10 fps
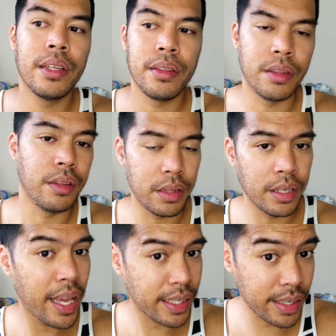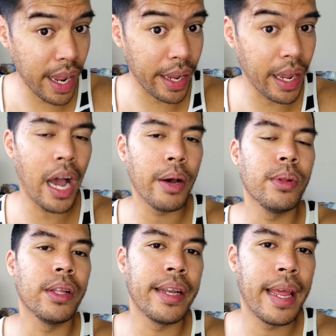the next day, I
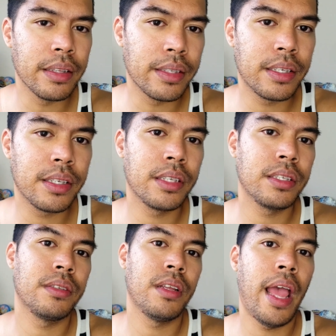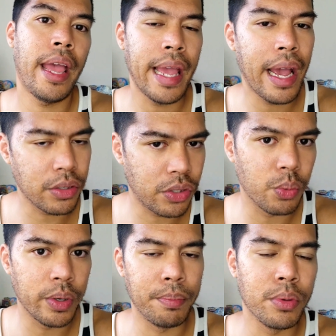will announce a how to
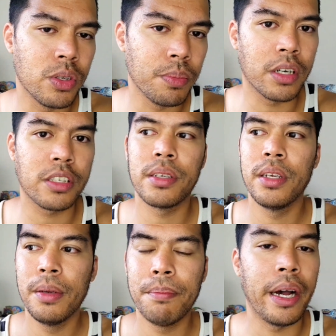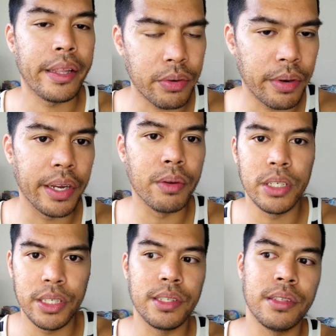win booster box part 3,
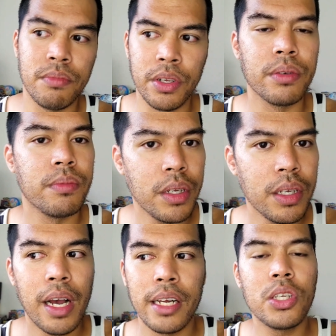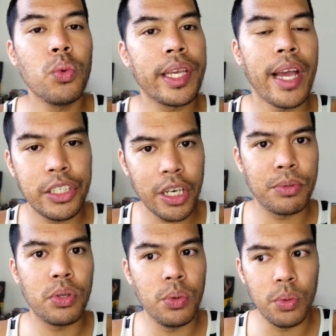which is, you know, until we catch
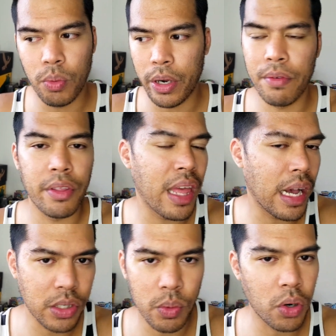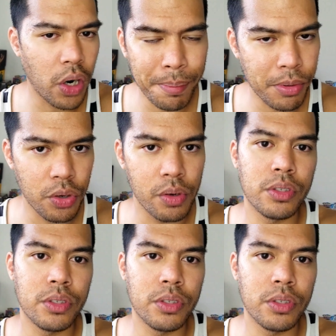up to whatever 1,000 we're up to.